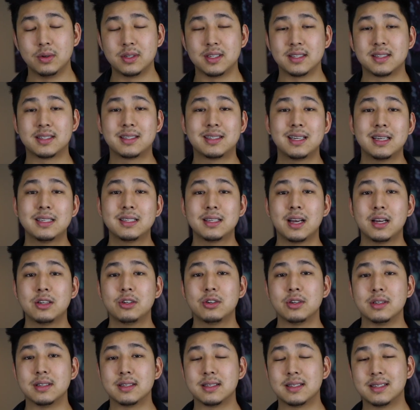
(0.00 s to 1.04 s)
which is
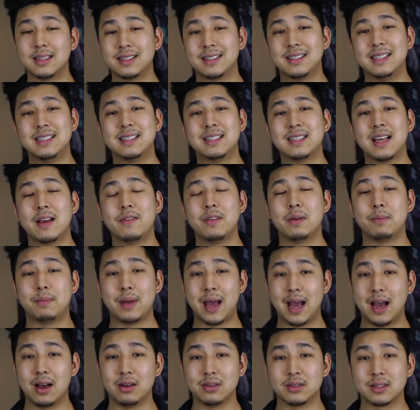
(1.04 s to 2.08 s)
667
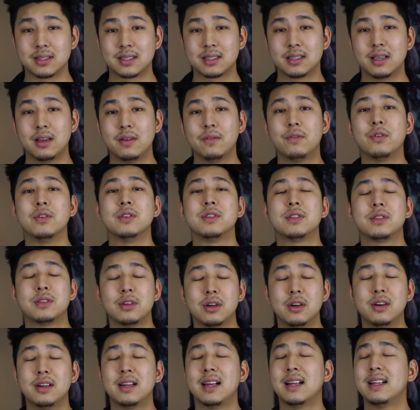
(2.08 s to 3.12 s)
pounds for his
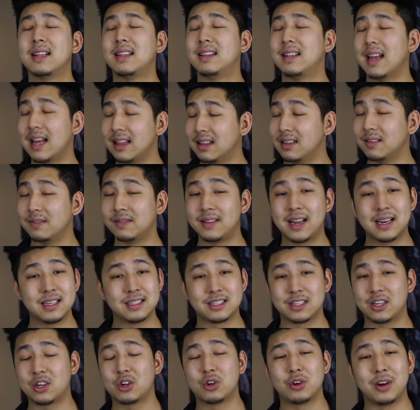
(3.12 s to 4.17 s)
third deadlift. That
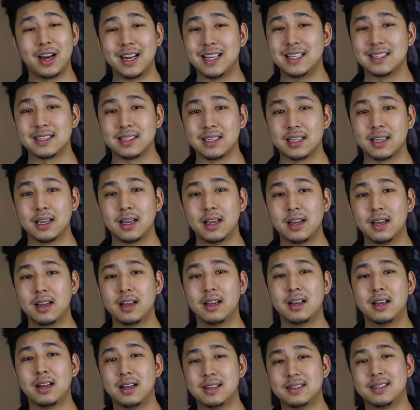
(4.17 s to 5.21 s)
is crazy.
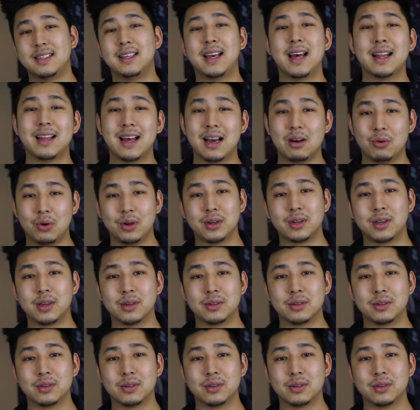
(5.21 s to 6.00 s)
Let's see how that one